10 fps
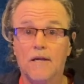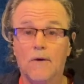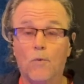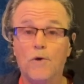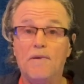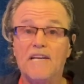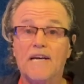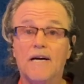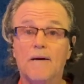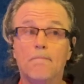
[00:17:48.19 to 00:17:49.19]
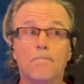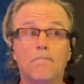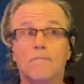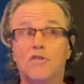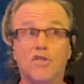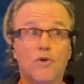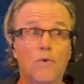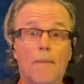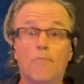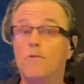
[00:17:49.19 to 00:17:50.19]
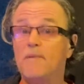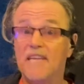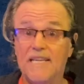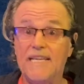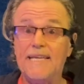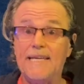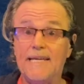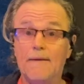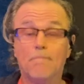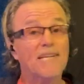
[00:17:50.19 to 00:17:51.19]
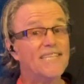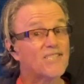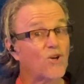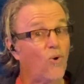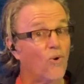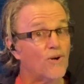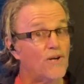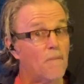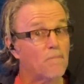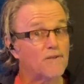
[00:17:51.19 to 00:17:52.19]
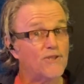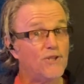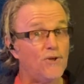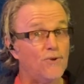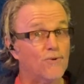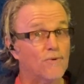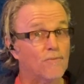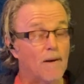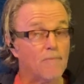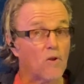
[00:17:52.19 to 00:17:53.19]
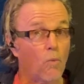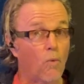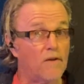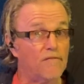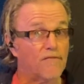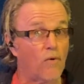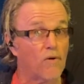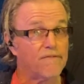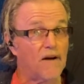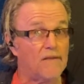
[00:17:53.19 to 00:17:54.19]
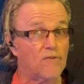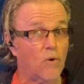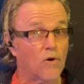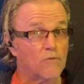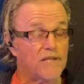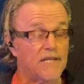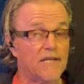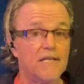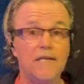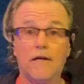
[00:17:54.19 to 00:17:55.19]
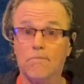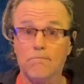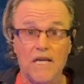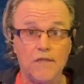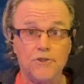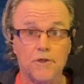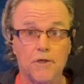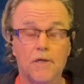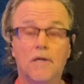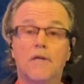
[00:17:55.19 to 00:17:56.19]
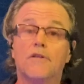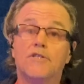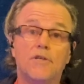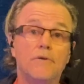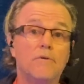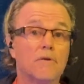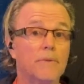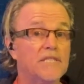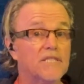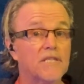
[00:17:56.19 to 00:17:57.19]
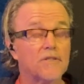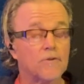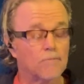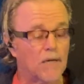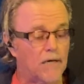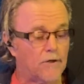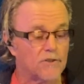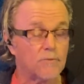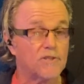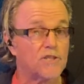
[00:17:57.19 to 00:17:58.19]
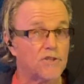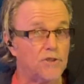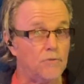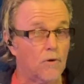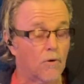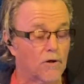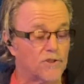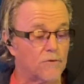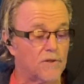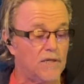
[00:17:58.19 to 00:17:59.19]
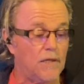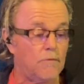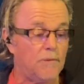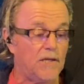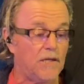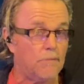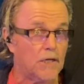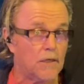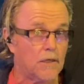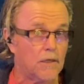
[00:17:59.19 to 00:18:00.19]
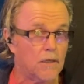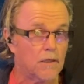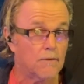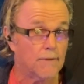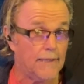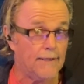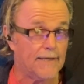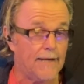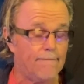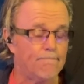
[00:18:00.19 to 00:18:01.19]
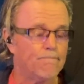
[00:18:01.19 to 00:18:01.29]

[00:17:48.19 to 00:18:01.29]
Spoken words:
would become 2 up would be an E, but it's chord number 2. Remember the 1, 4, 5 chord within a key are major. The 2, 3, 6 are minor. So it's a 2 chord. So the E would be an E minor, right? Get it?